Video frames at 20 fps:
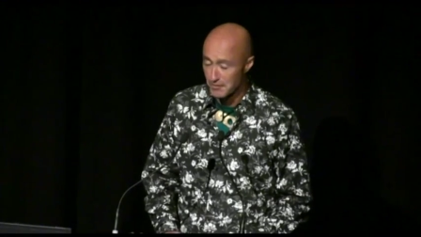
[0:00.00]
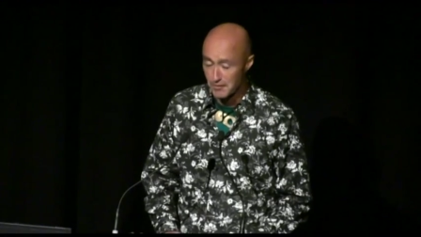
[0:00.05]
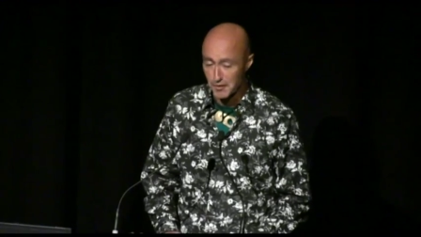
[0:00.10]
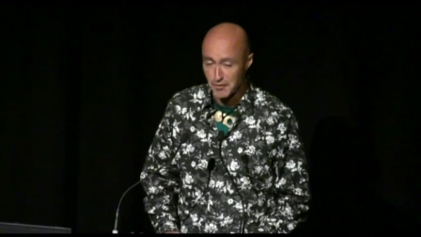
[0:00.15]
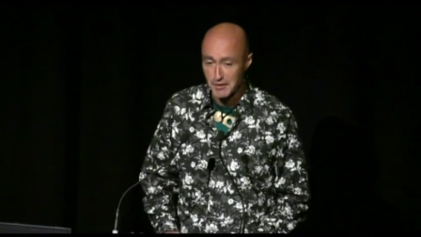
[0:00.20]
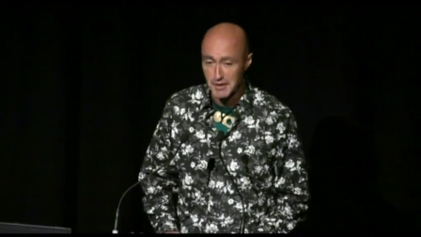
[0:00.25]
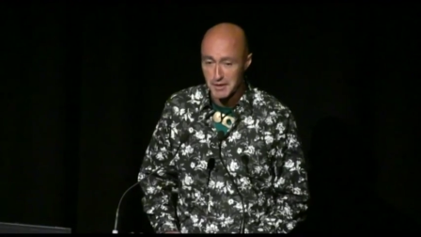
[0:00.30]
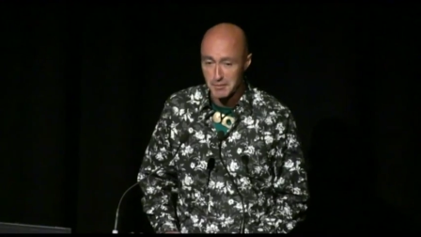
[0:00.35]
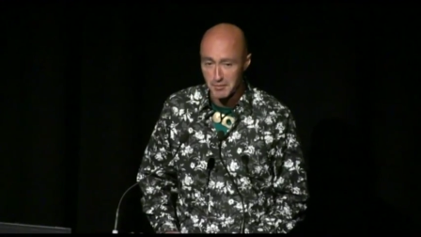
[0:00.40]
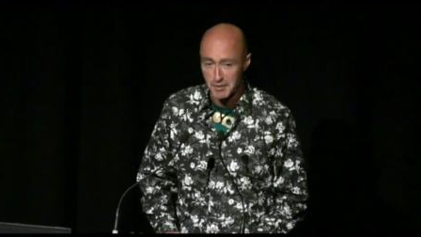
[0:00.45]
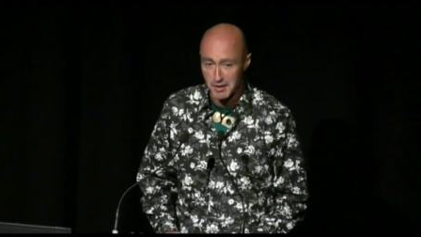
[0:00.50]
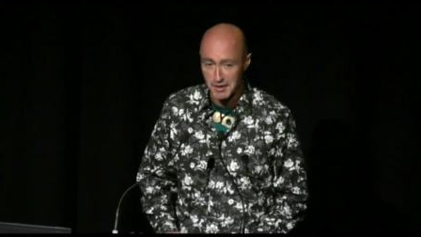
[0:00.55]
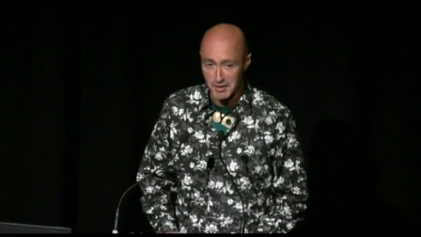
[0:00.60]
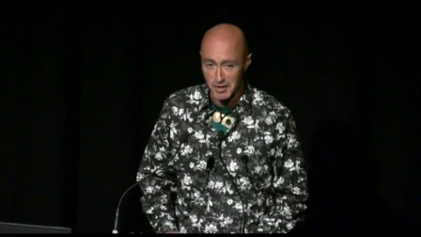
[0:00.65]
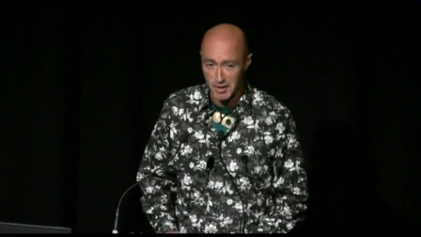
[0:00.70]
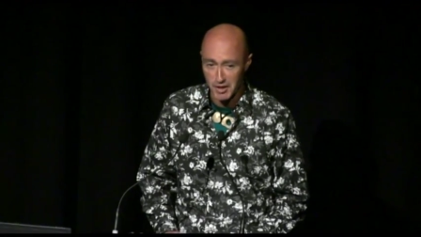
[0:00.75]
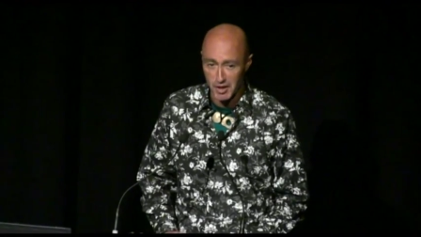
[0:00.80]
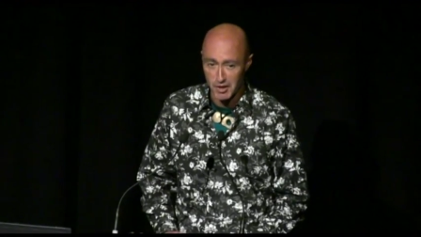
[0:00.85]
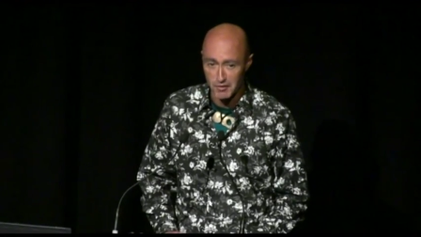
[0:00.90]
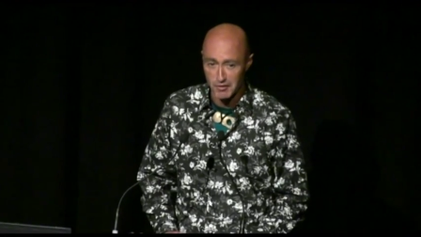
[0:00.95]
fifteen
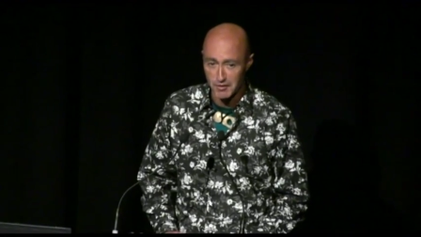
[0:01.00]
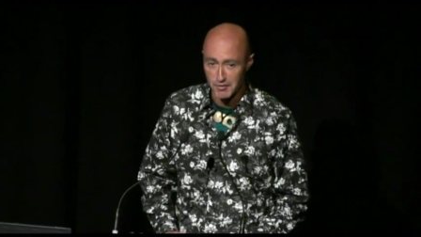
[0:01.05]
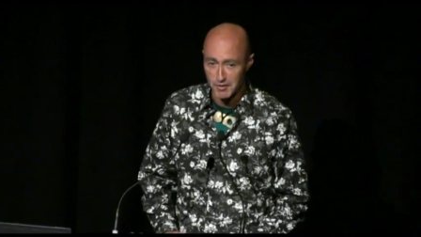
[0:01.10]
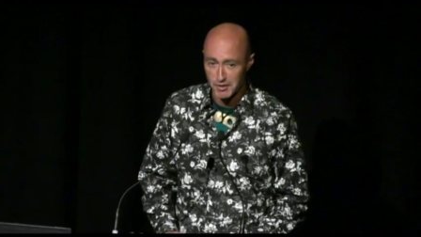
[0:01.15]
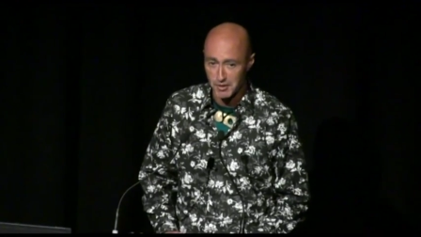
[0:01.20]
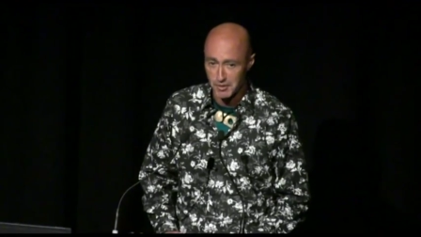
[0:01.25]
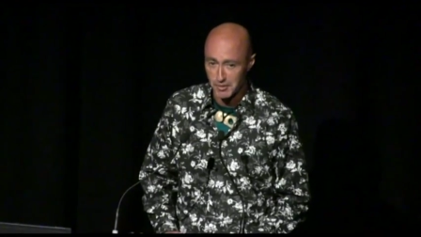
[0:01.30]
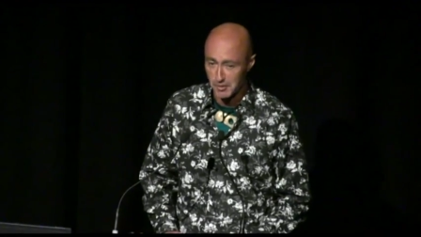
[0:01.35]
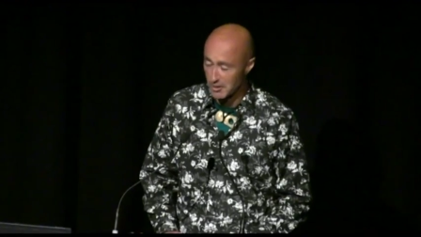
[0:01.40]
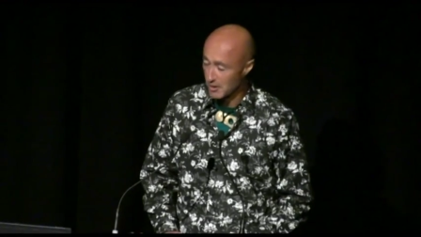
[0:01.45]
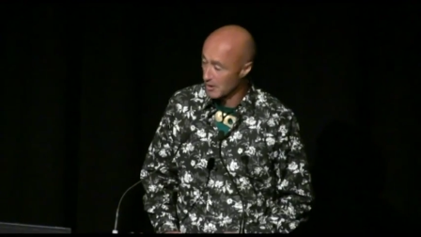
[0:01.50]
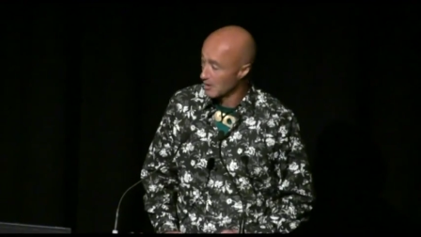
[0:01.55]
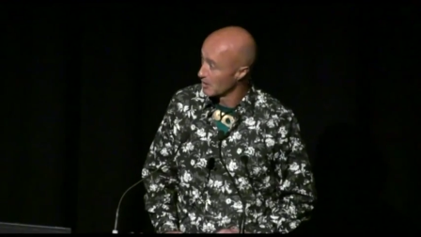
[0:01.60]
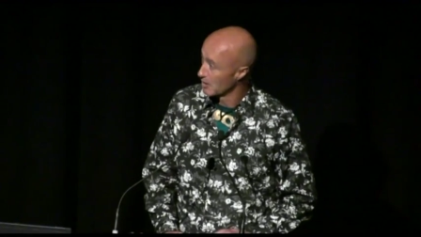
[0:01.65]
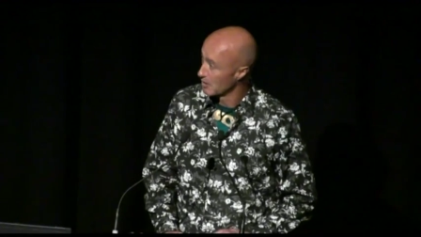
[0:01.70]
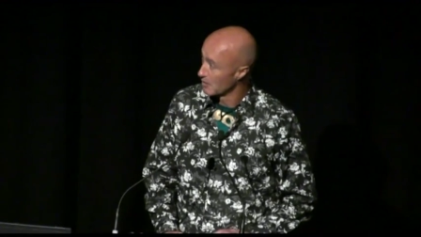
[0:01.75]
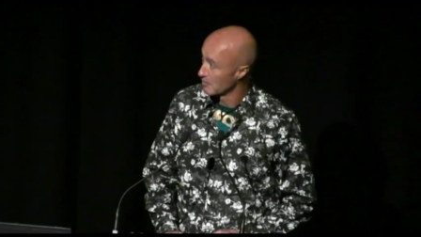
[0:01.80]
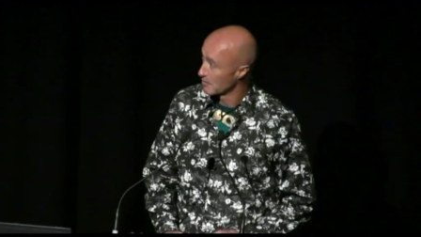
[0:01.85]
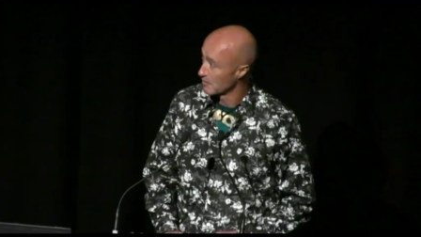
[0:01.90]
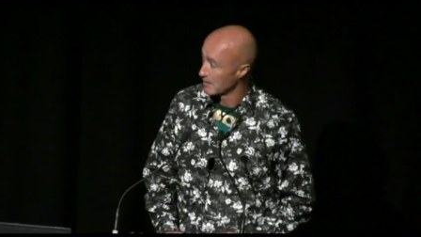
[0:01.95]
minute overview
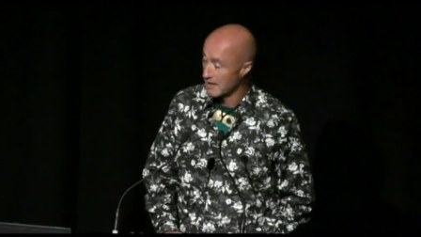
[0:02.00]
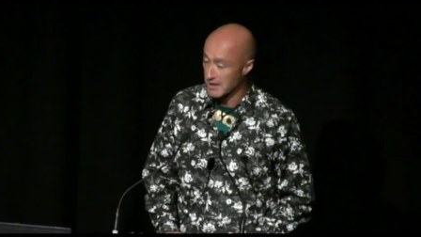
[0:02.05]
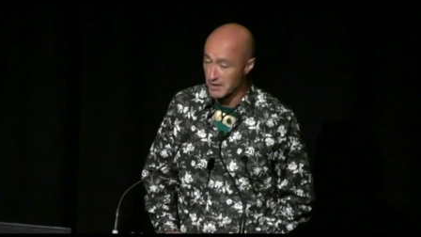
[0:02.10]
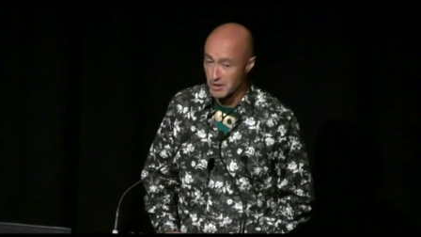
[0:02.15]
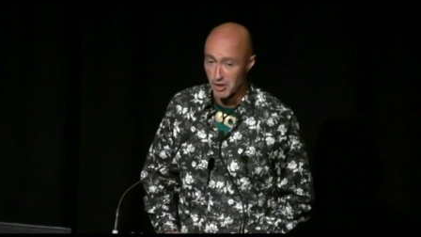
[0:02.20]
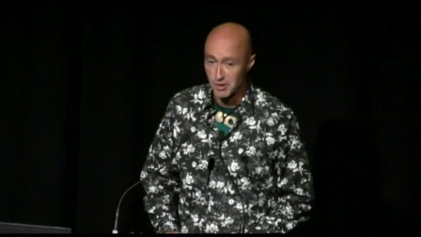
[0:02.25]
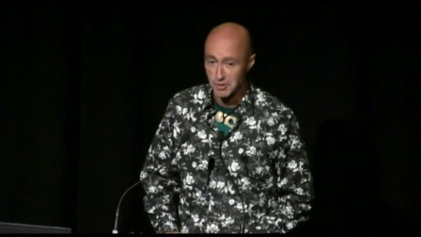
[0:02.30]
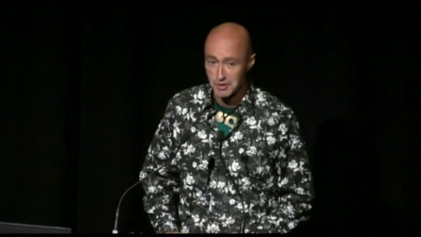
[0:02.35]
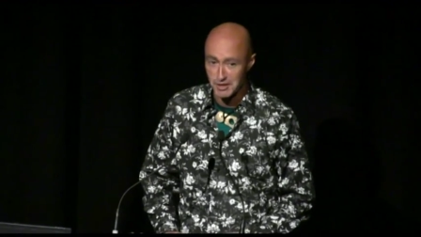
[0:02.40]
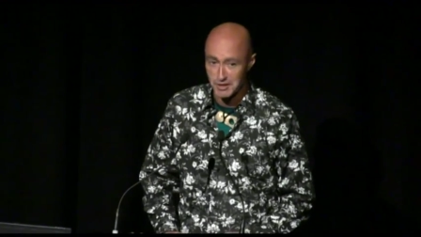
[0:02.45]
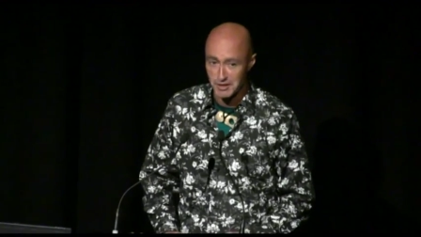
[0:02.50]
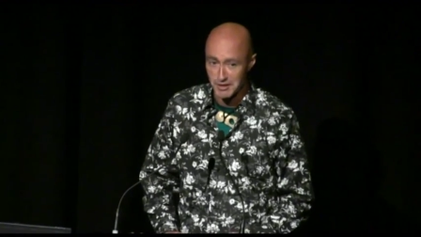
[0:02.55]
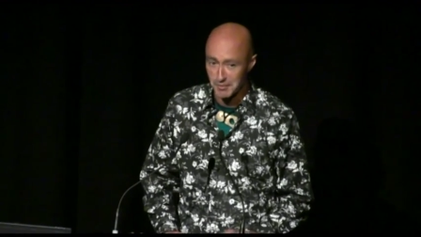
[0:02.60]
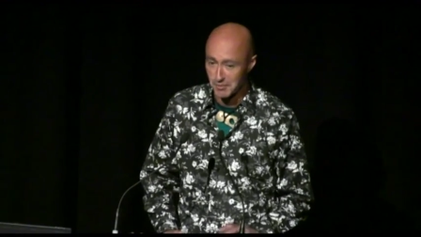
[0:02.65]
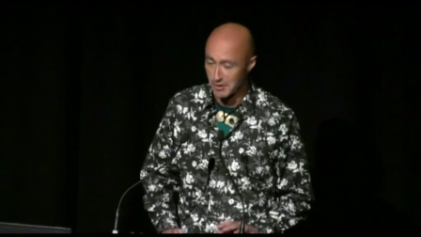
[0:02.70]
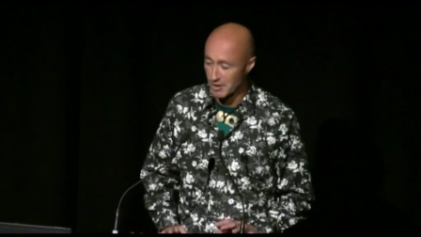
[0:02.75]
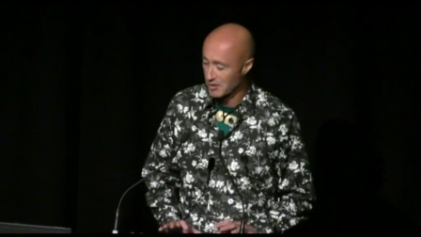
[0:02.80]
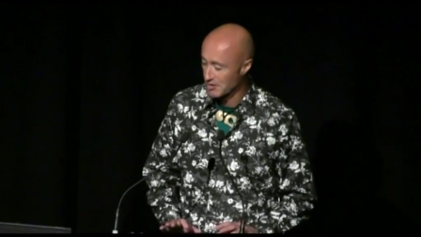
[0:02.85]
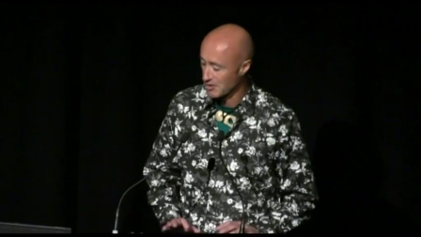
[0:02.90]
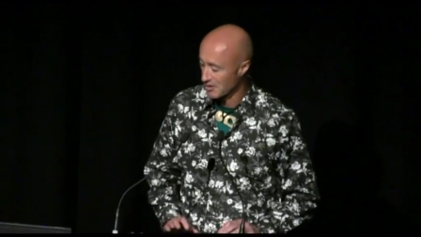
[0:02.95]
of a culture
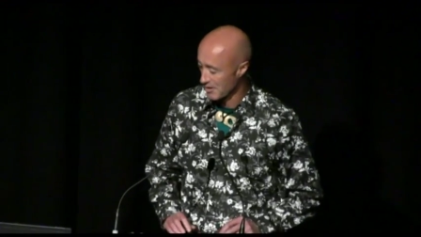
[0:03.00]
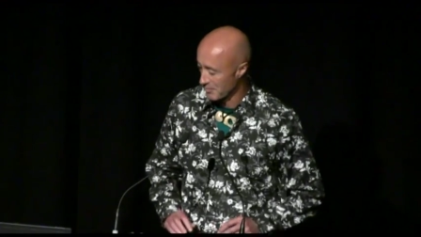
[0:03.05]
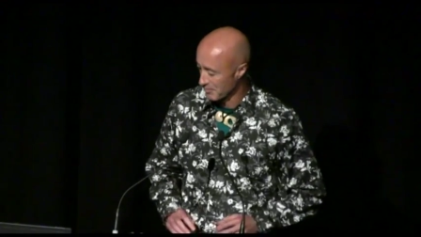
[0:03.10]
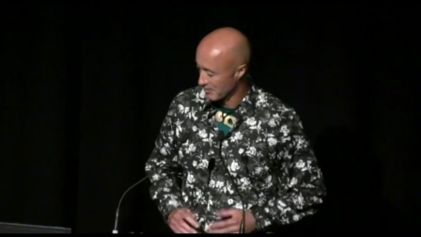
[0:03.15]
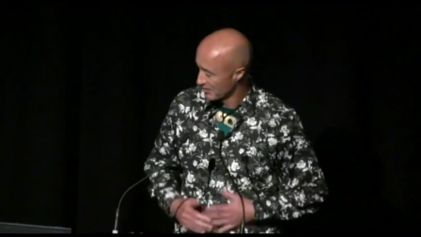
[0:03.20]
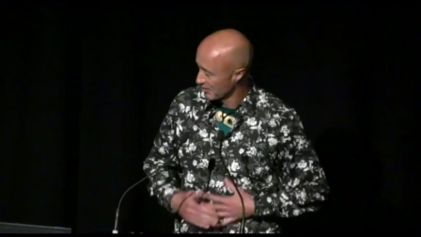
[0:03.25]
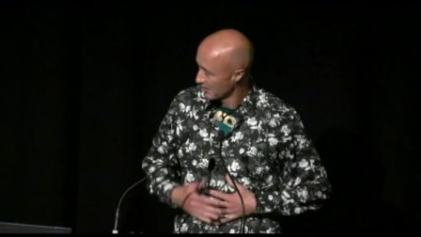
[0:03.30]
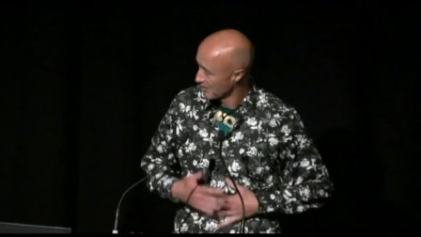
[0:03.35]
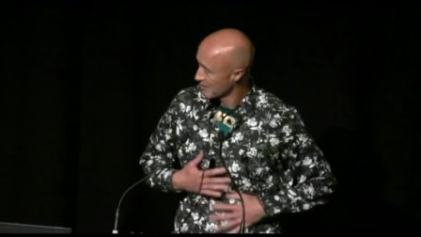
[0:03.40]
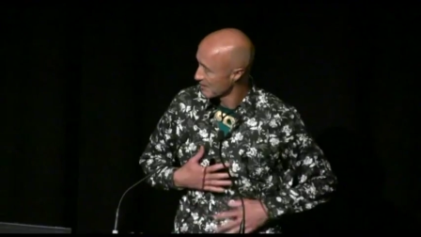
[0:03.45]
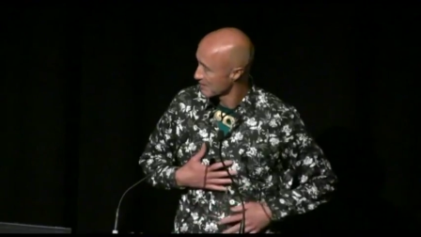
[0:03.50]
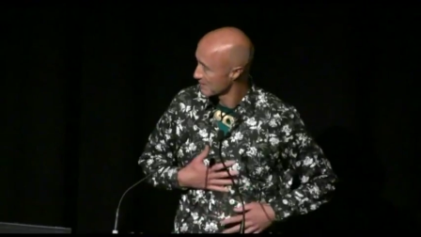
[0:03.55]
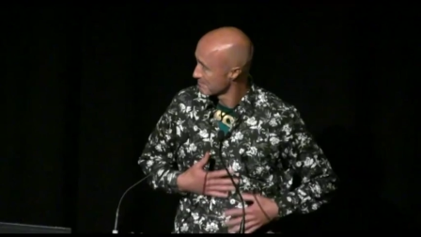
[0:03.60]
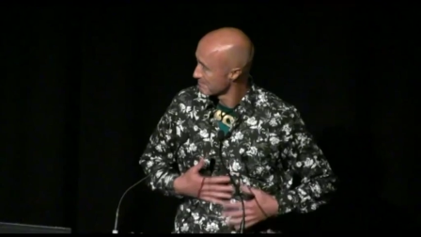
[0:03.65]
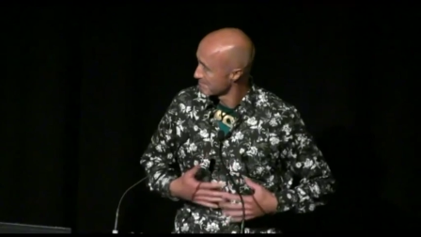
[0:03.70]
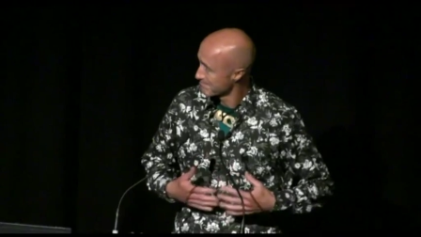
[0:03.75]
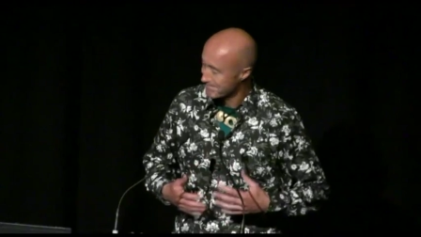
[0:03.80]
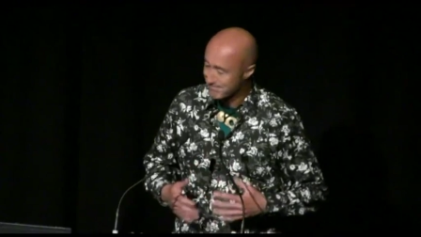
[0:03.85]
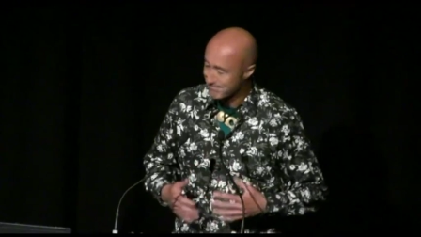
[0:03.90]
that belongs to the Pacific,